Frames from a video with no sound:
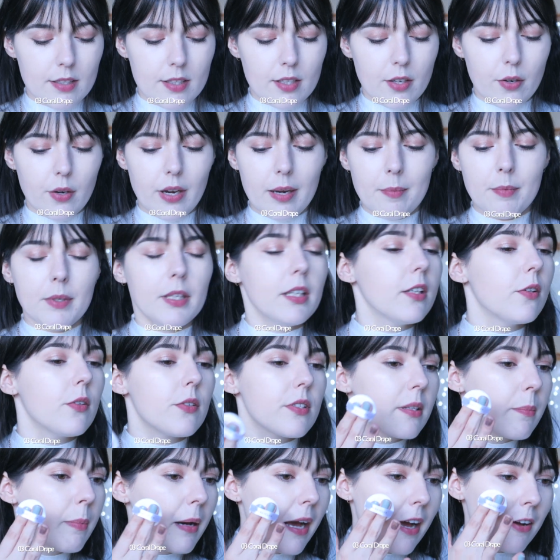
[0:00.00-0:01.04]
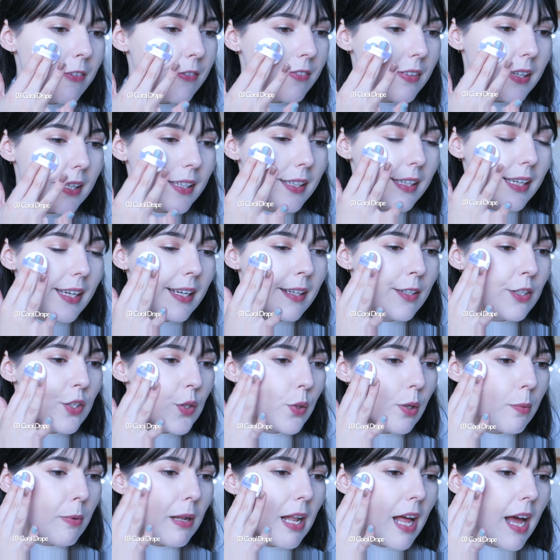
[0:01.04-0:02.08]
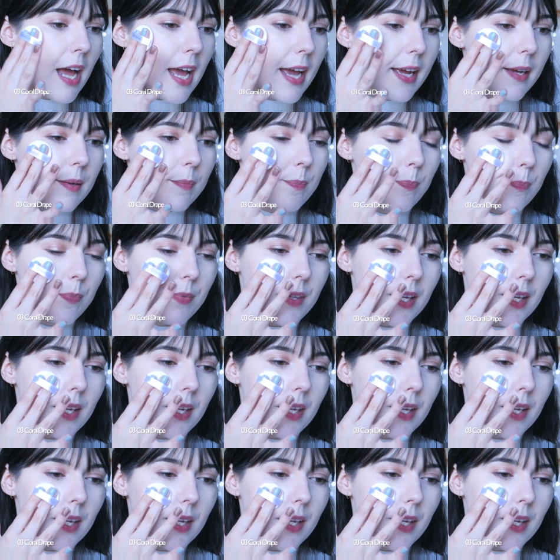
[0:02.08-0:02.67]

So I'm going to use the puff again to apply